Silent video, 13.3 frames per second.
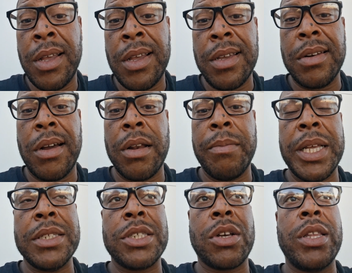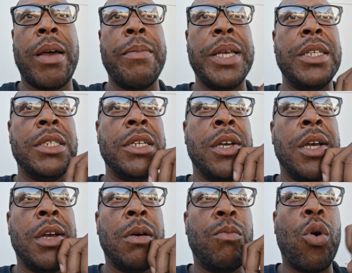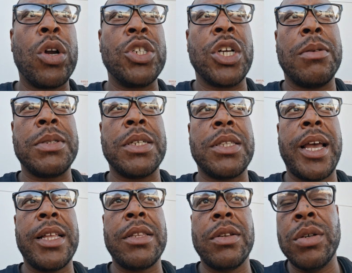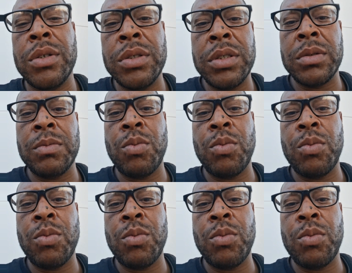You know what I mean? So that means more jobs that they have to lose,